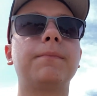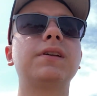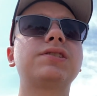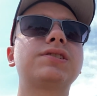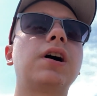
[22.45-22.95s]

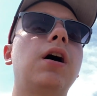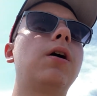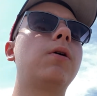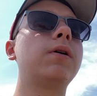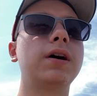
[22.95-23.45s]

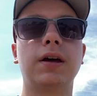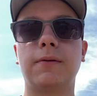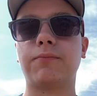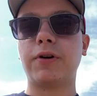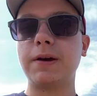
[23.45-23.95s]
So
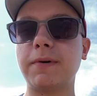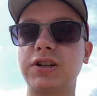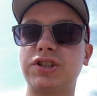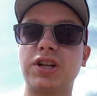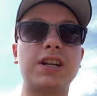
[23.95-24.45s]
pretty
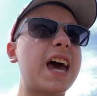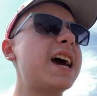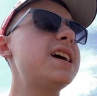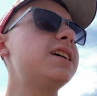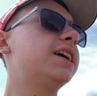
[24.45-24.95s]
much
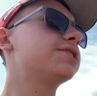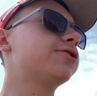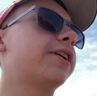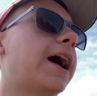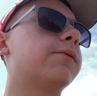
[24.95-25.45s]

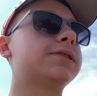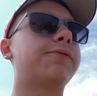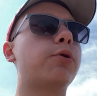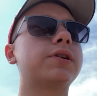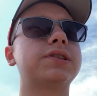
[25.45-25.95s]
yesterday I was
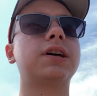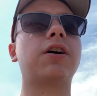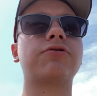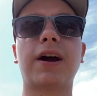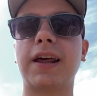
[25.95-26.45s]
focusing
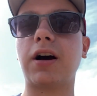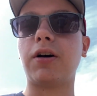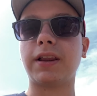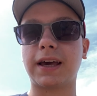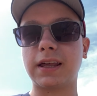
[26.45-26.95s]
on riding
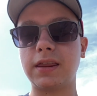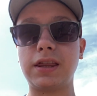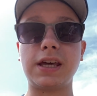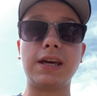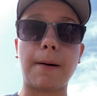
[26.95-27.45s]
all like
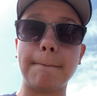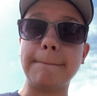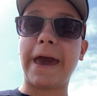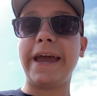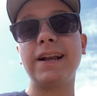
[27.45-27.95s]
the
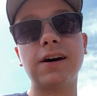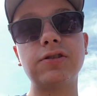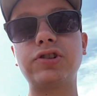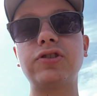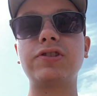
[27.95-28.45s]
main
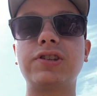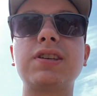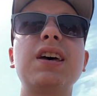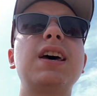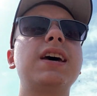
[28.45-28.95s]
coasters.
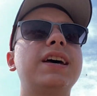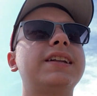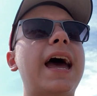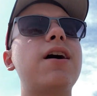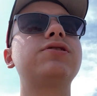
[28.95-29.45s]

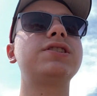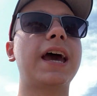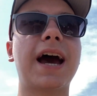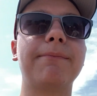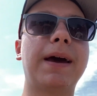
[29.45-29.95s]
Now
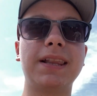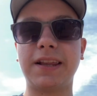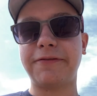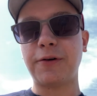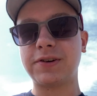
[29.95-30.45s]
today I'm
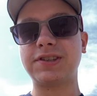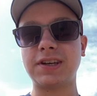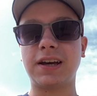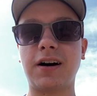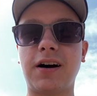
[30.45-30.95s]
mainly
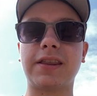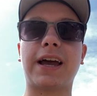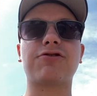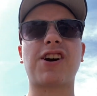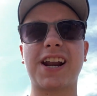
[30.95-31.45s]
focusing on
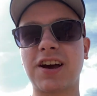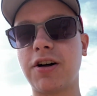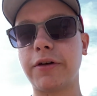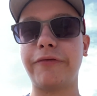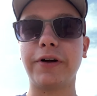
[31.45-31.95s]
like riding all
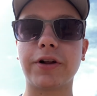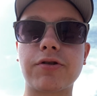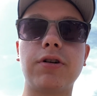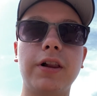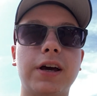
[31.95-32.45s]
the filler
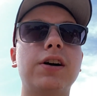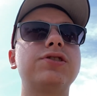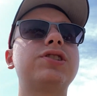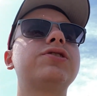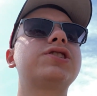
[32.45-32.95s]
roller
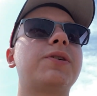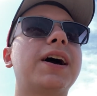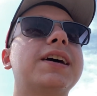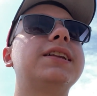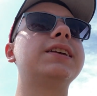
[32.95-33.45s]
coasters so I
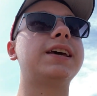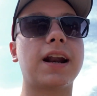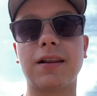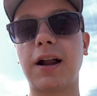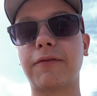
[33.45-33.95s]
can get a
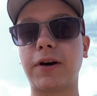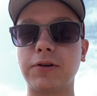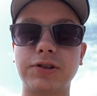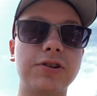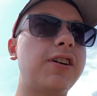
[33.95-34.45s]
lot of
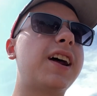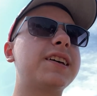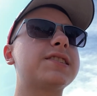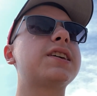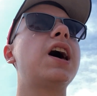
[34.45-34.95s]
coaster
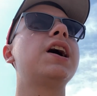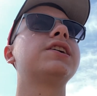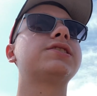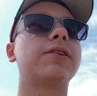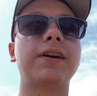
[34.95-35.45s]
credits.
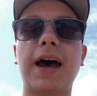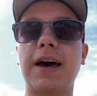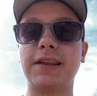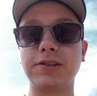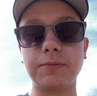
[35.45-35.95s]
So yeah,
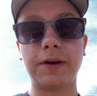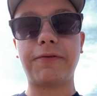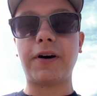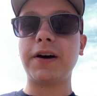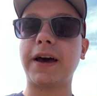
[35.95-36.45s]
this will be
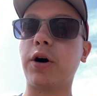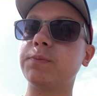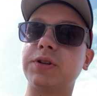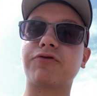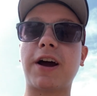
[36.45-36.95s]
fun. I hope
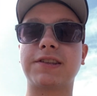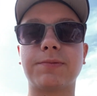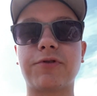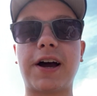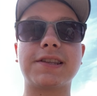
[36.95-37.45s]
to ride
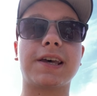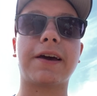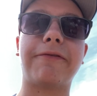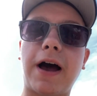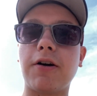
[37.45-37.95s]
some rides like
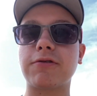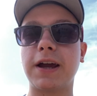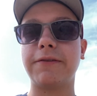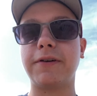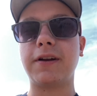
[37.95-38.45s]

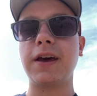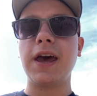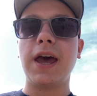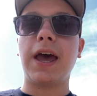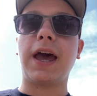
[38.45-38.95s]
Valraven
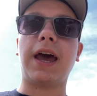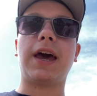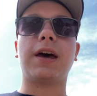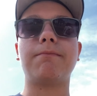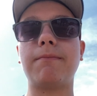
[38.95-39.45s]

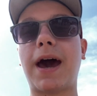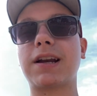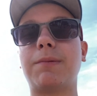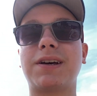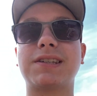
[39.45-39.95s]
and
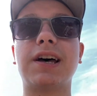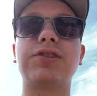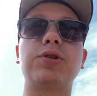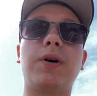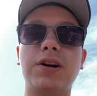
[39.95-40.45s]
Magnum XL
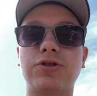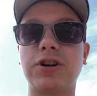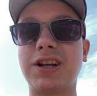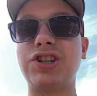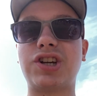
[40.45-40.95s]

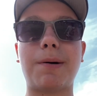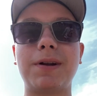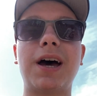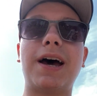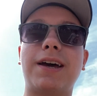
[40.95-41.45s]
200 and
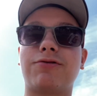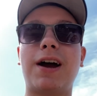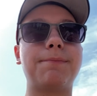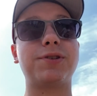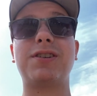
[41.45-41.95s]
Gemini and
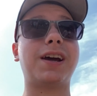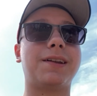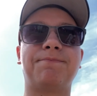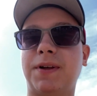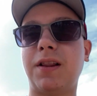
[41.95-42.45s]
Raptor
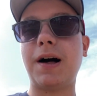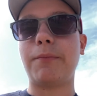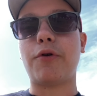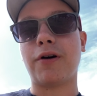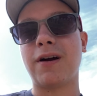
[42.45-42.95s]
and a lot
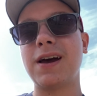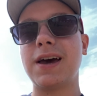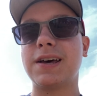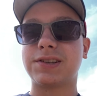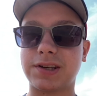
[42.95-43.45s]
more.
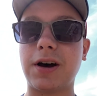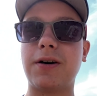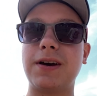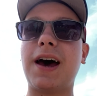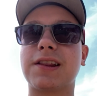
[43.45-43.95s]
So
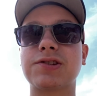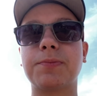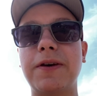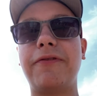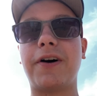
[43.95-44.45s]
yeah, this will
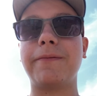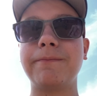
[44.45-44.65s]
be fun.